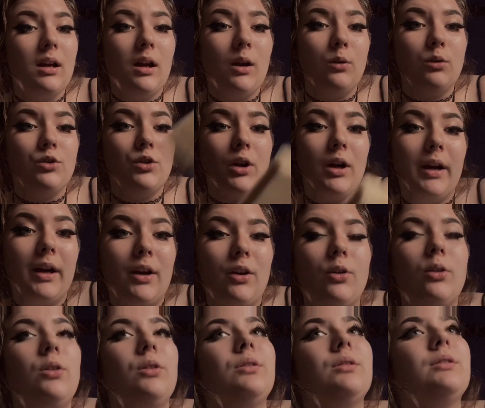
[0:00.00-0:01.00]
I will try it
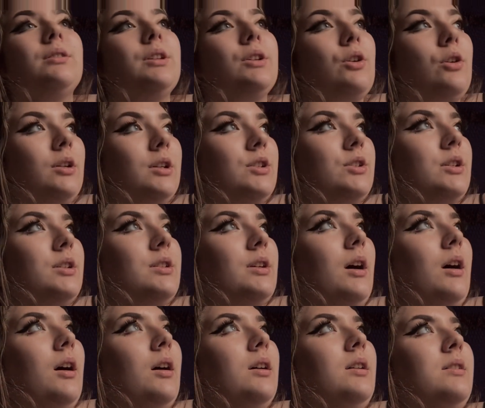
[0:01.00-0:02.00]
on the college
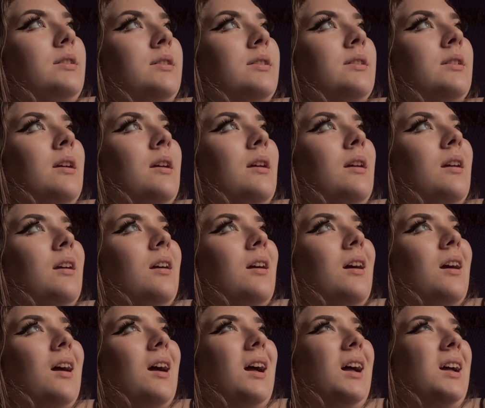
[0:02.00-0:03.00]
guitars,
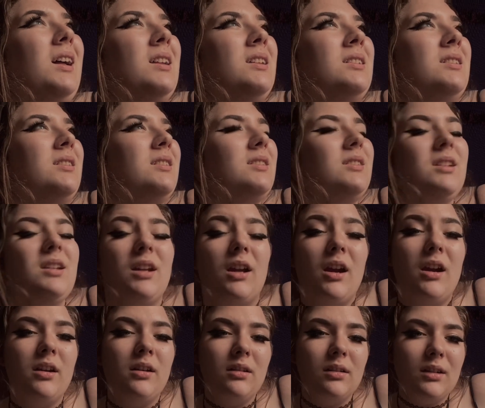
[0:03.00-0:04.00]
and you
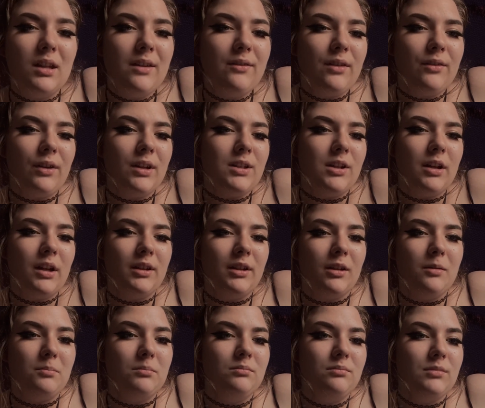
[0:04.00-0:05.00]
know, even if I don't end
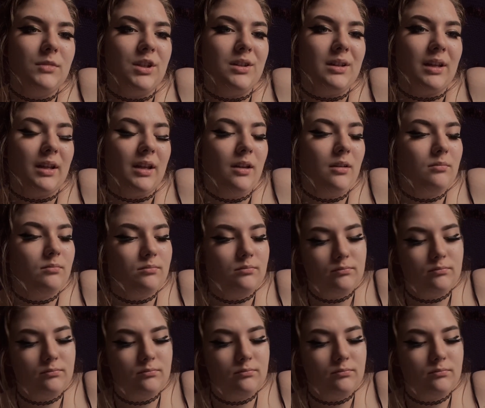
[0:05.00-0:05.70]
up using it,